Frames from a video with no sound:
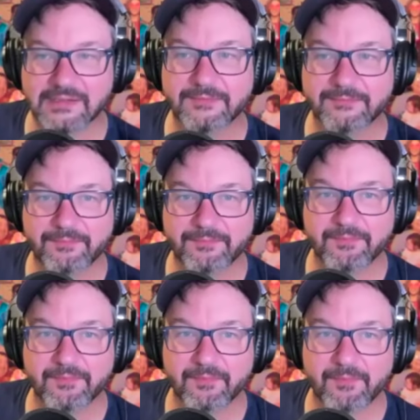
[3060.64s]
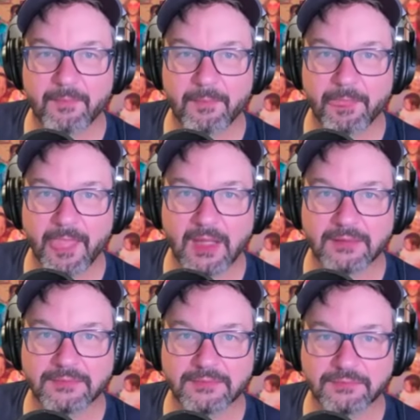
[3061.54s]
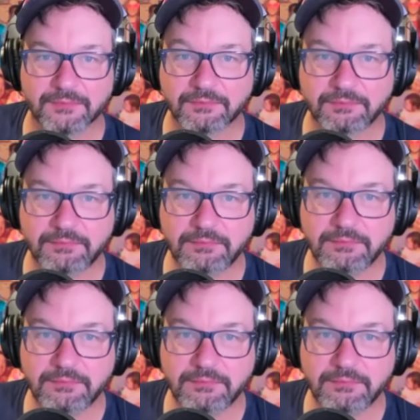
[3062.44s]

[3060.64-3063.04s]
like, well i feed the cat every day when i make the